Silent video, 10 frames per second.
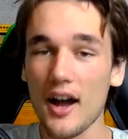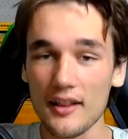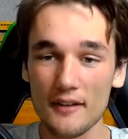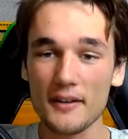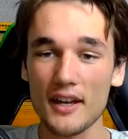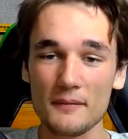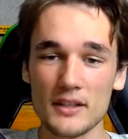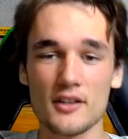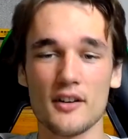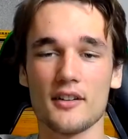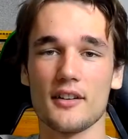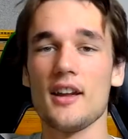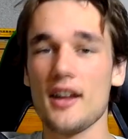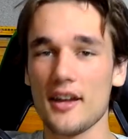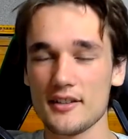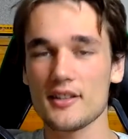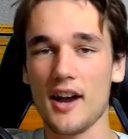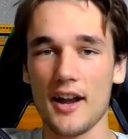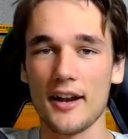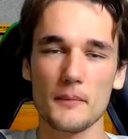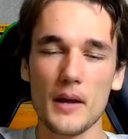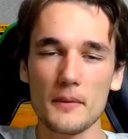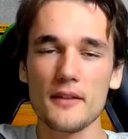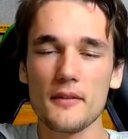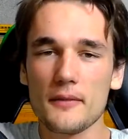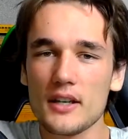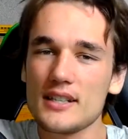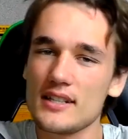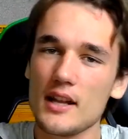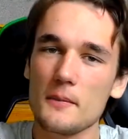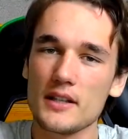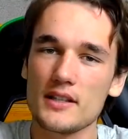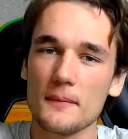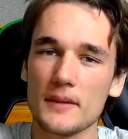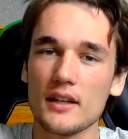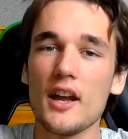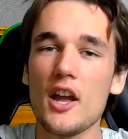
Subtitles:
I love getting my chocolate. It's great. But I believe if you're going to celebrate something,